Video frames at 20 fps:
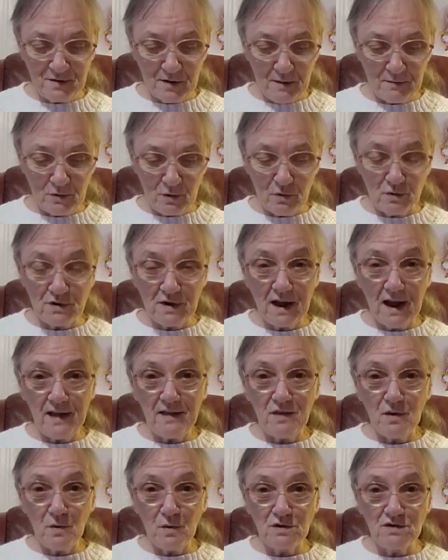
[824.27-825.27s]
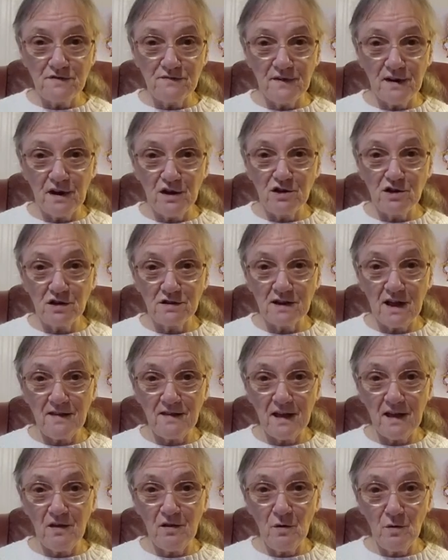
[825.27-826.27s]
So I'm going to get those finished because
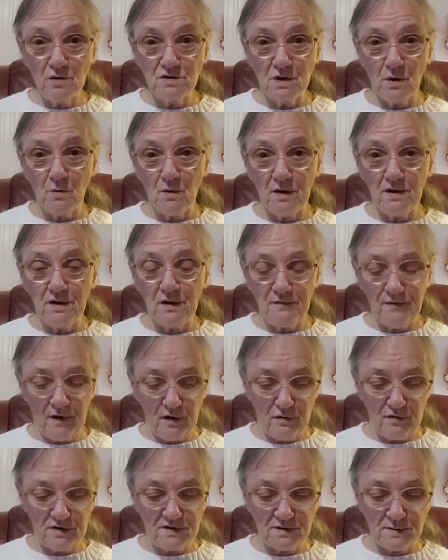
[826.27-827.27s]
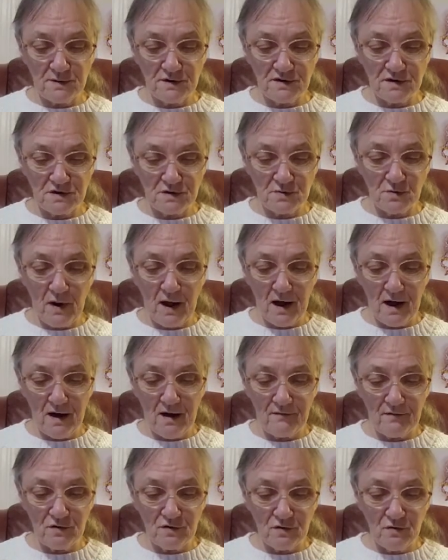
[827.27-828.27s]
I think those are wanted for Christmas as
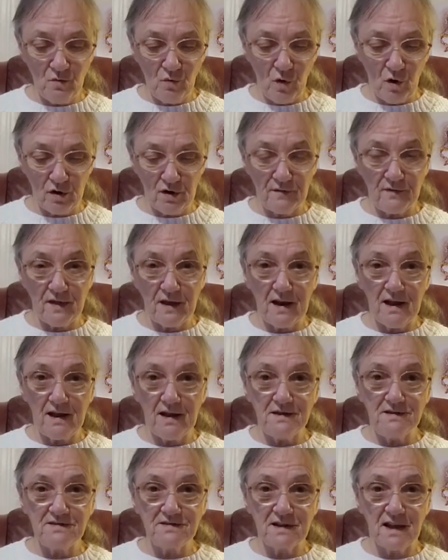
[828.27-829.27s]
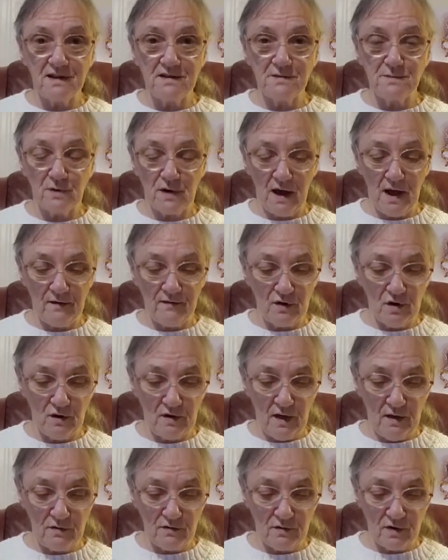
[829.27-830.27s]
well. I've done one of the little sets, but I have
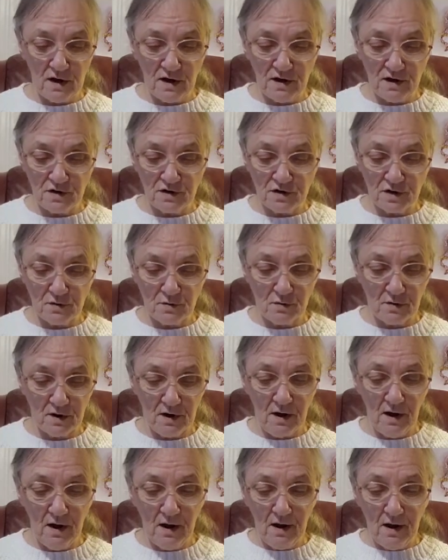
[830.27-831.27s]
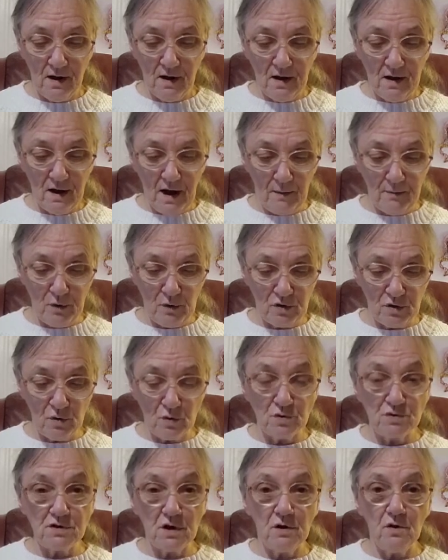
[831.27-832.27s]
another three to do, and I put
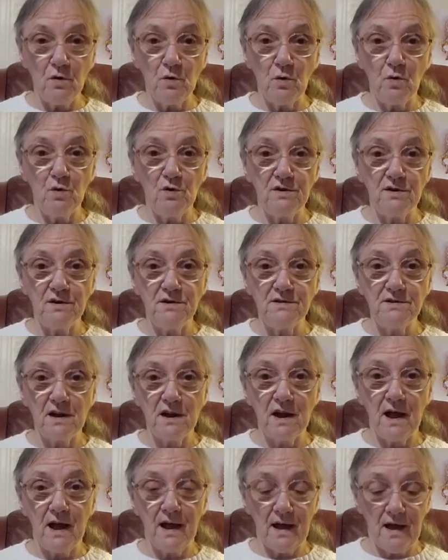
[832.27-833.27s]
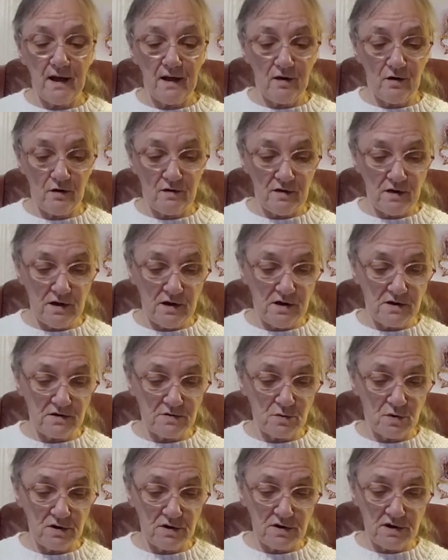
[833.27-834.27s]
those on hold until I
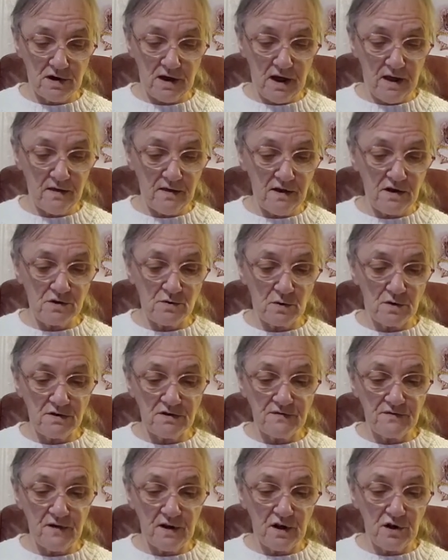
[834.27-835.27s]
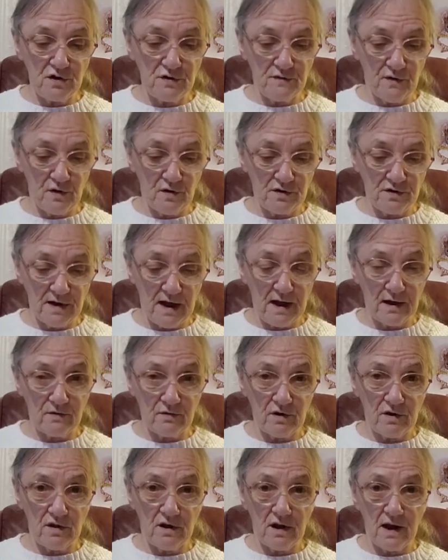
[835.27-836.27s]
wanted to get these ones finished for
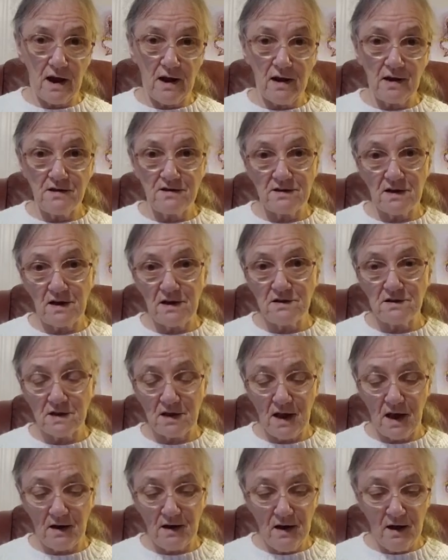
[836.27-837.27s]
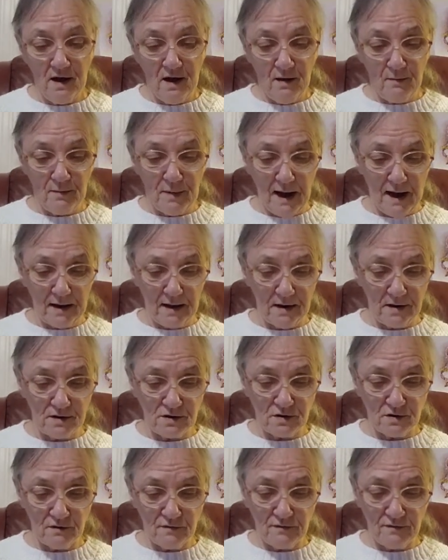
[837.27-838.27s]
Dagri in the United States, and that
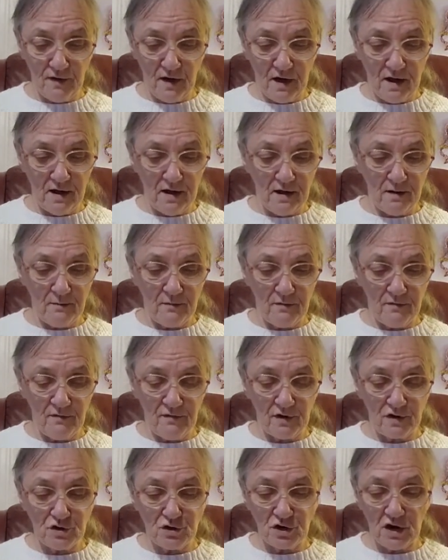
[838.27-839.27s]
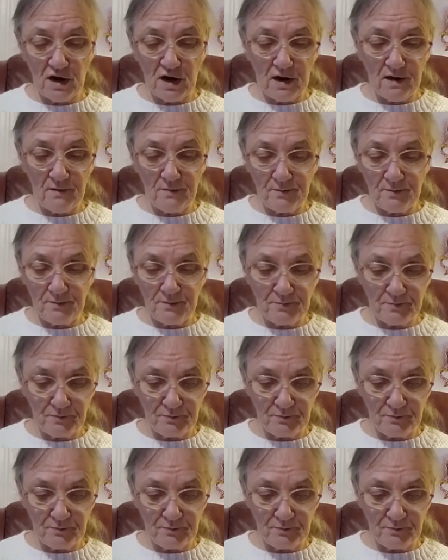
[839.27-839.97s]
blanket done for Jean.